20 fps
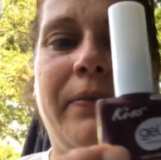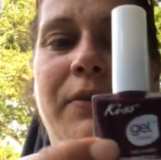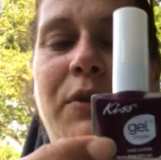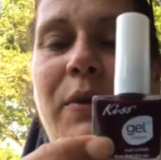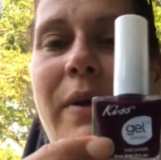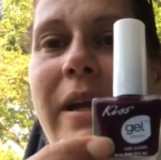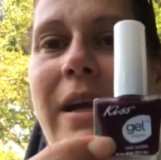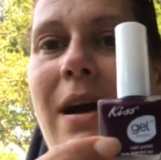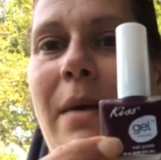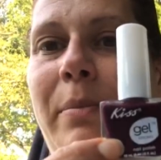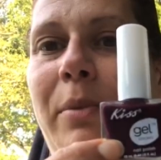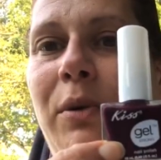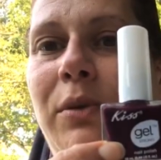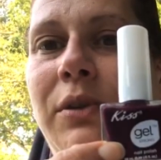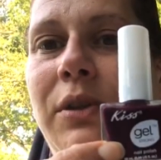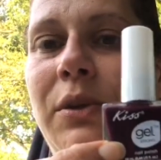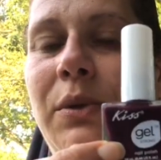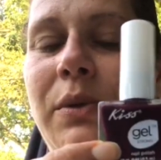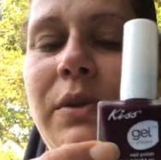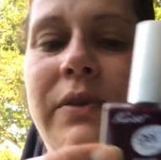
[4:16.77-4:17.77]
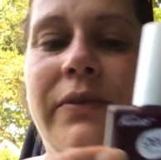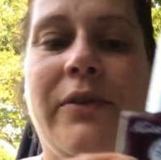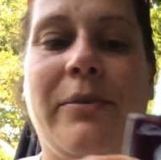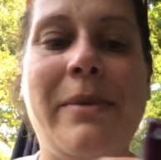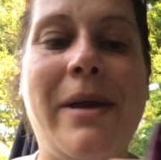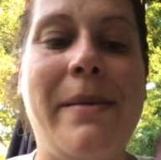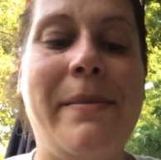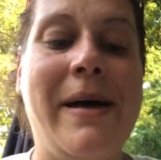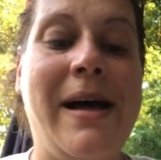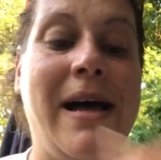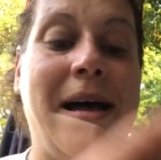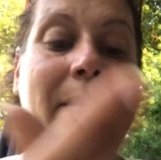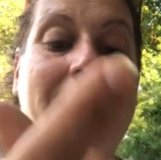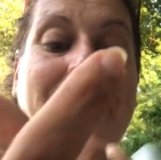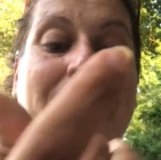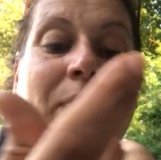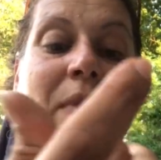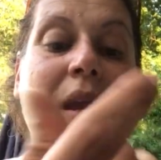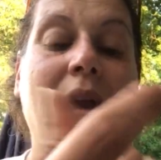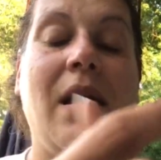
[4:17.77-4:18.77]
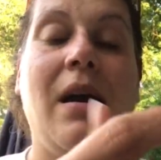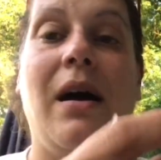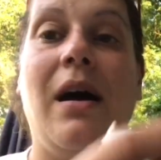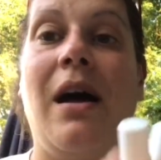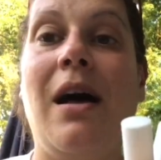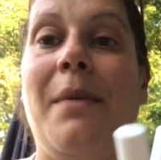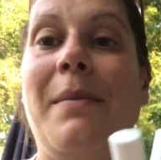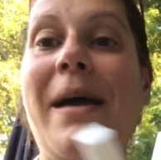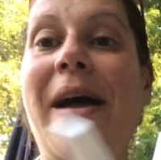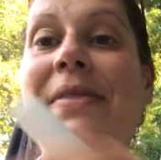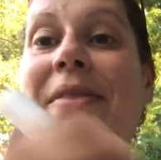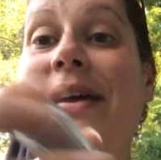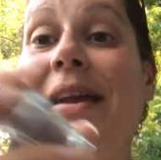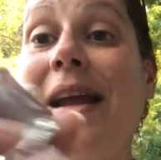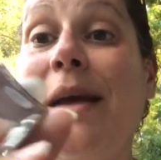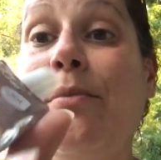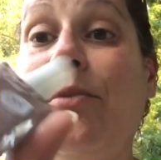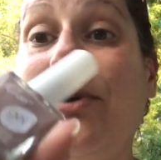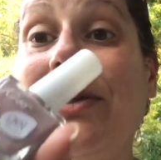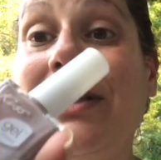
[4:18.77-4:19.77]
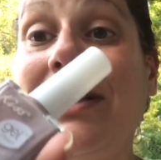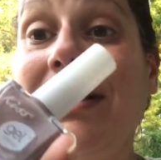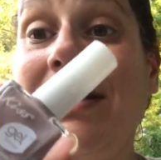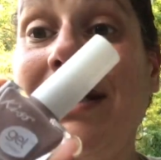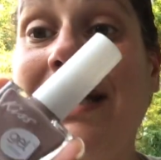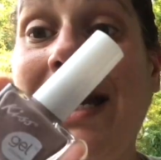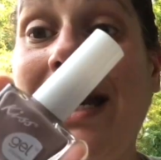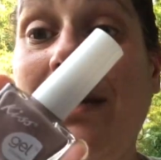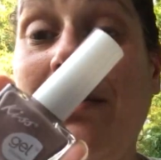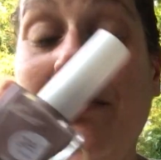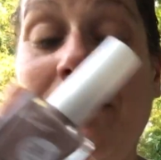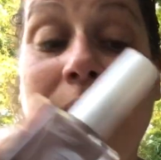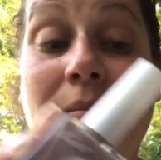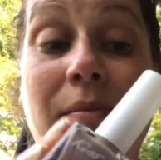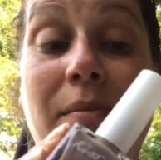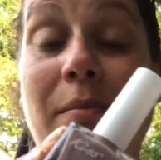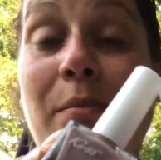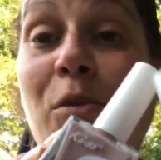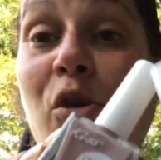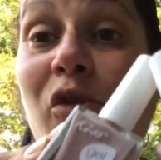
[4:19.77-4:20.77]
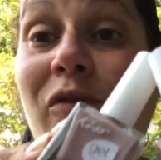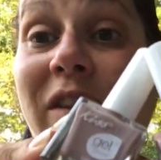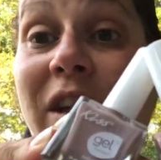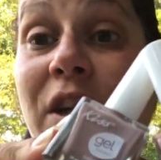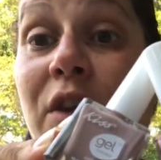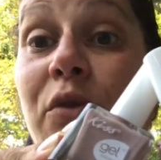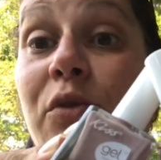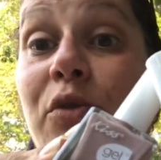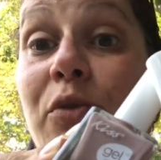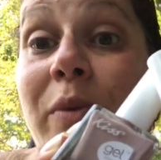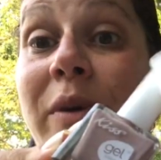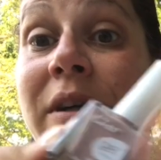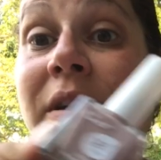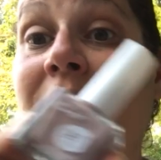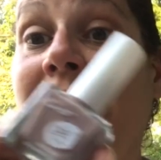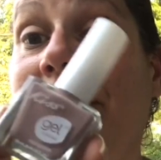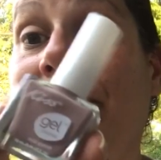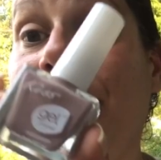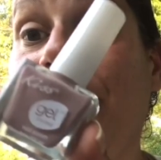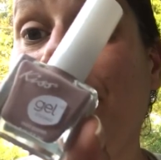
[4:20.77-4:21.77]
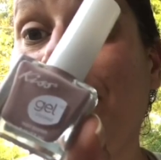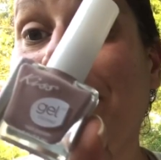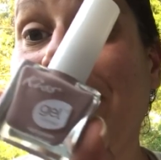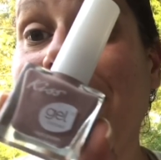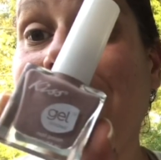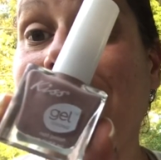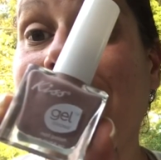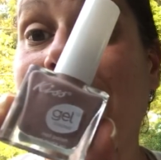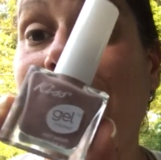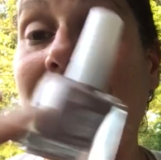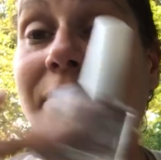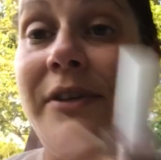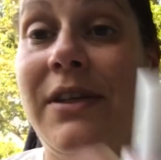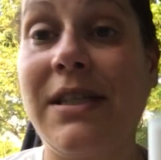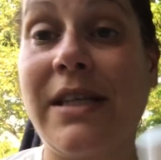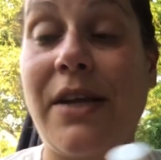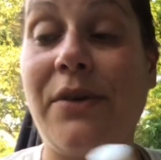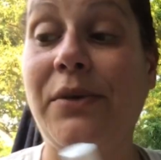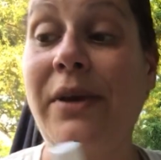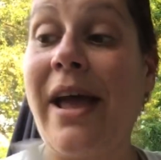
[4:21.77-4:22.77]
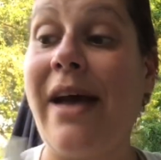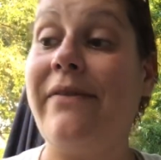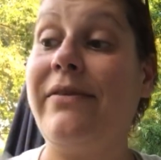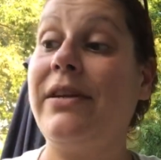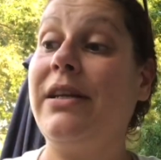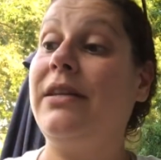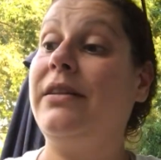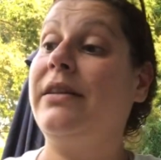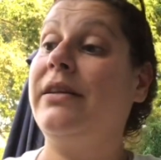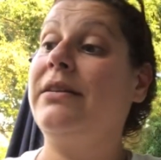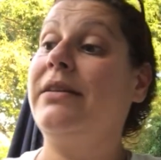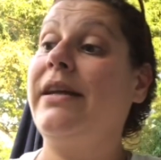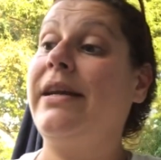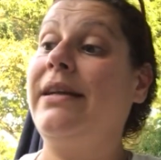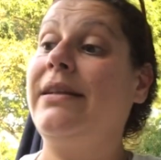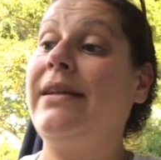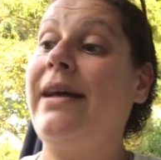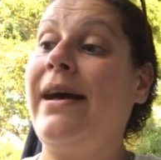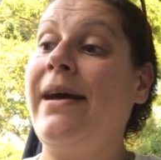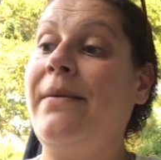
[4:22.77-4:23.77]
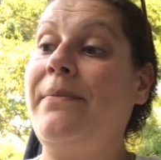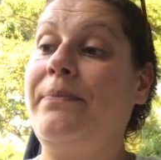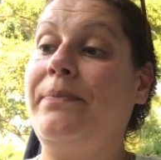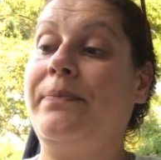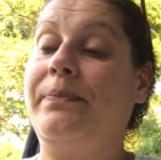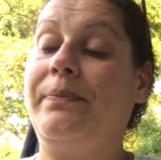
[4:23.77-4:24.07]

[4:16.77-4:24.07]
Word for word: So I got both of those for my mom. Um, and then I bought the same movie nude one for myself because I don't have anything like that.